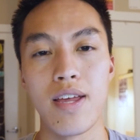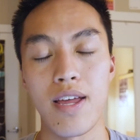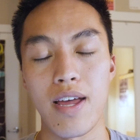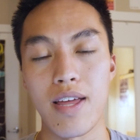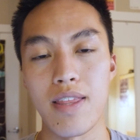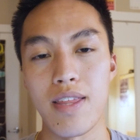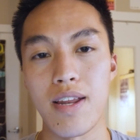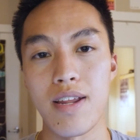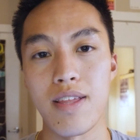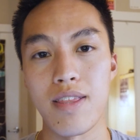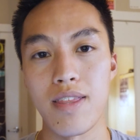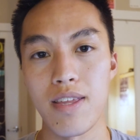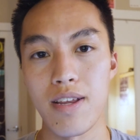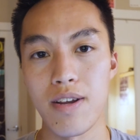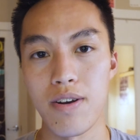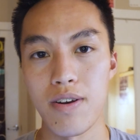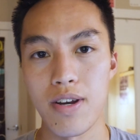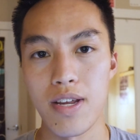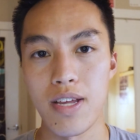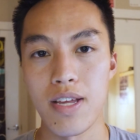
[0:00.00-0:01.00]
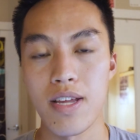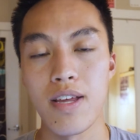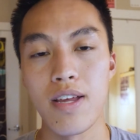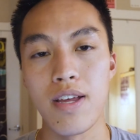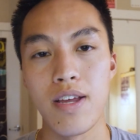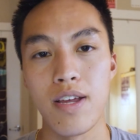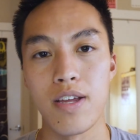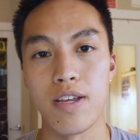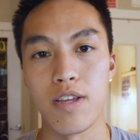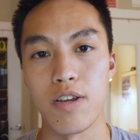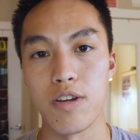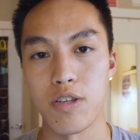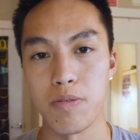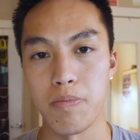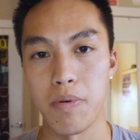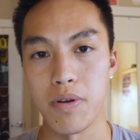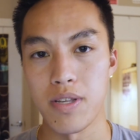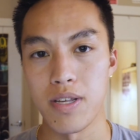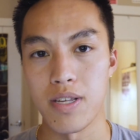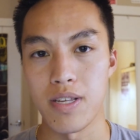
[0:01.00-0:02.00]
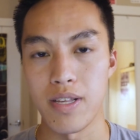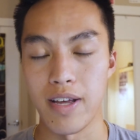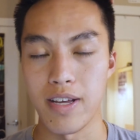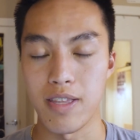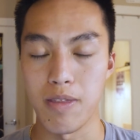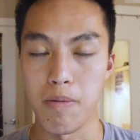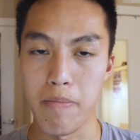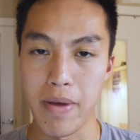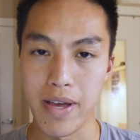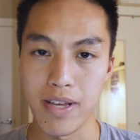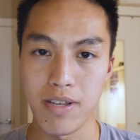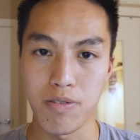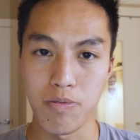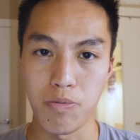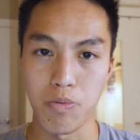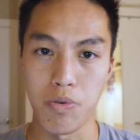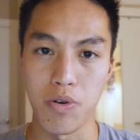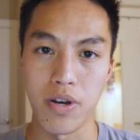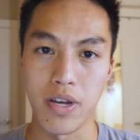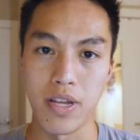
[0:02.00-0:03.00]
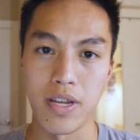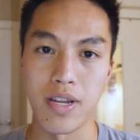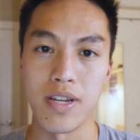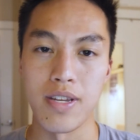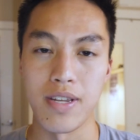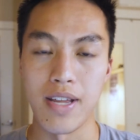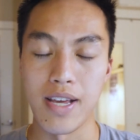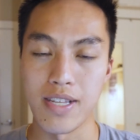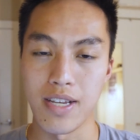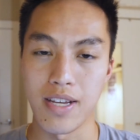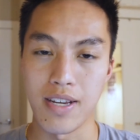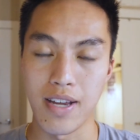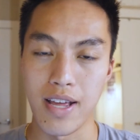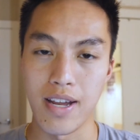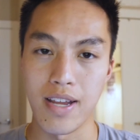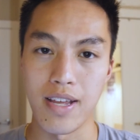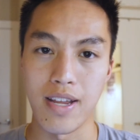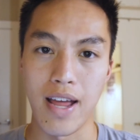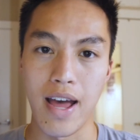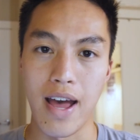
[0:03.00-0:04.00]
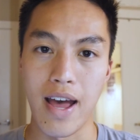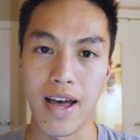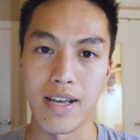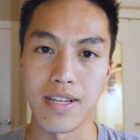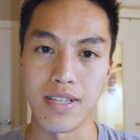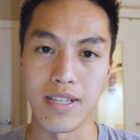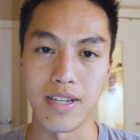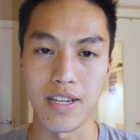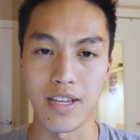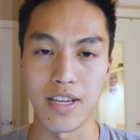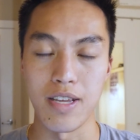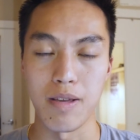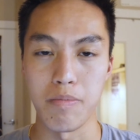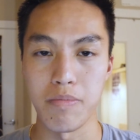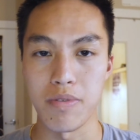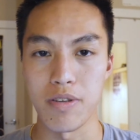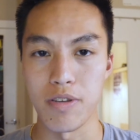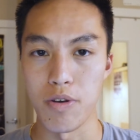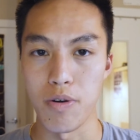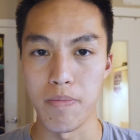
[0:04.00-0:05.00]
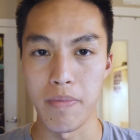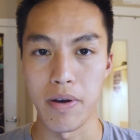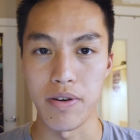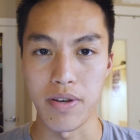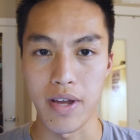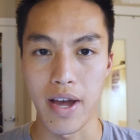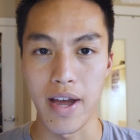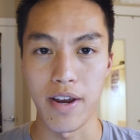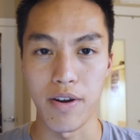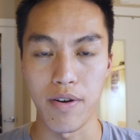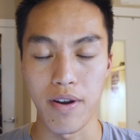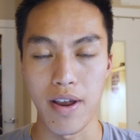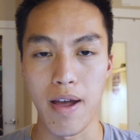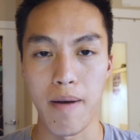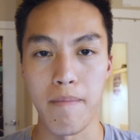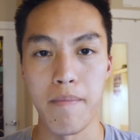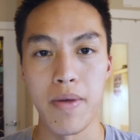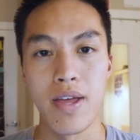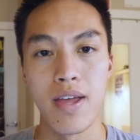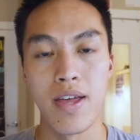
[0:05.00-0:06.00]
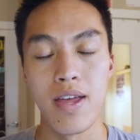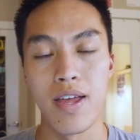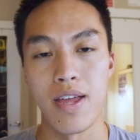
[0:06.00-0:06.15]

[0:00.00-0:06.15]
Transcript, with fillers: And then in theory, you're supposed to select the best one, designate it as the team's UML diagram,